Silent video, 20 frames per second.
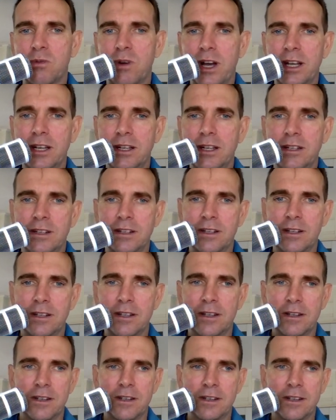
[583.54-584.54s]
one
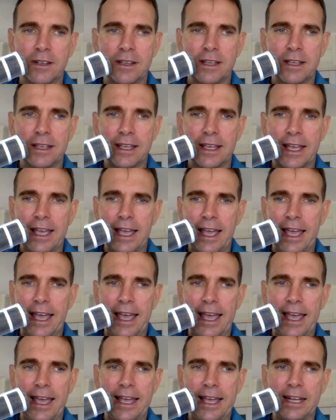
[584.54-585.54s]

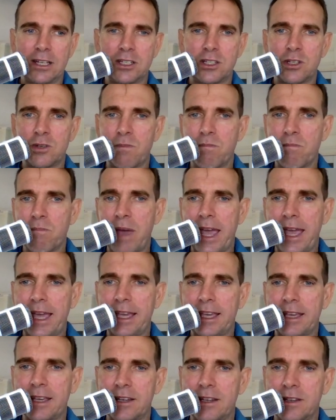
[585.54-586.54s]
and
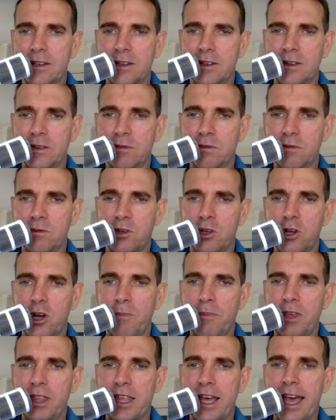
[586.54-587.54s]

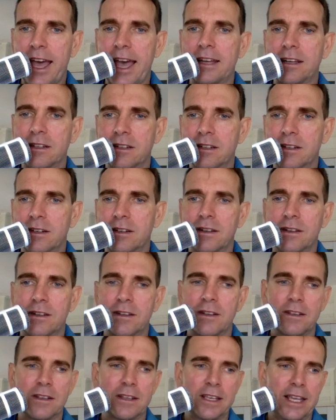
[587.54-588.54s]
copy that,
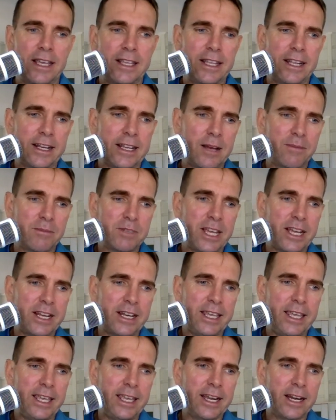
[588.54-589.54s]
and then come down
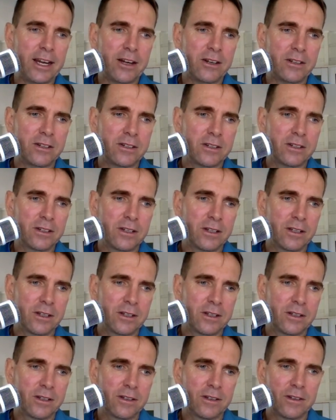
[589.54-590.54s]
here
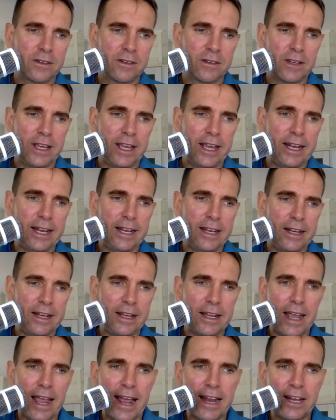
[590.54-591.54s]
and
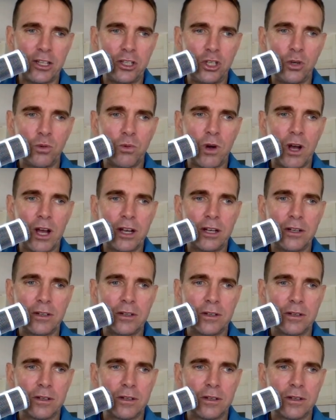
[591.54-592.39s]
add a new one,